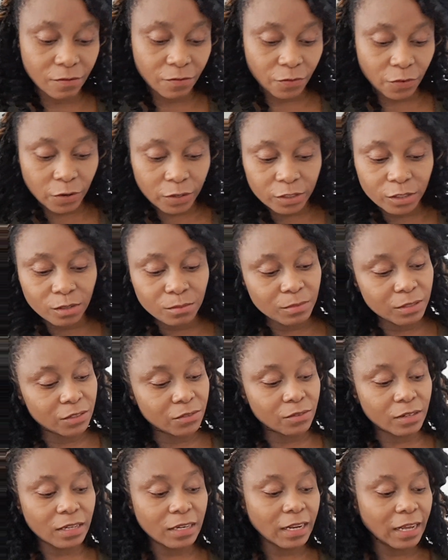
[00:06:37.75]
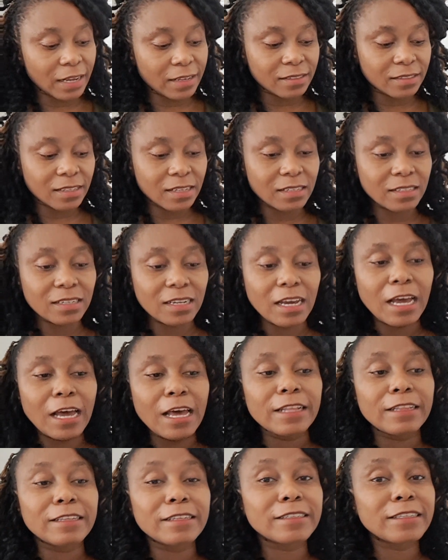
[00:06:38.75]
first you must realize that
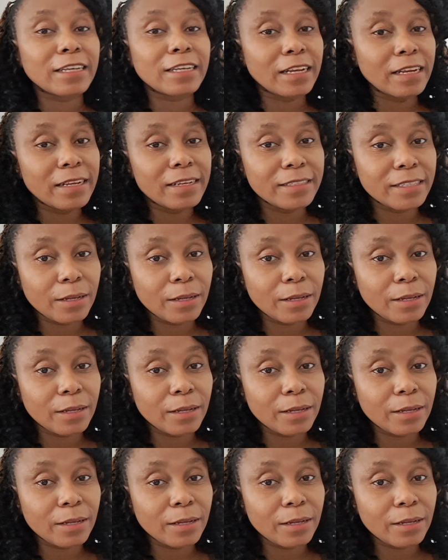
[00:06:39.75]
there's clearly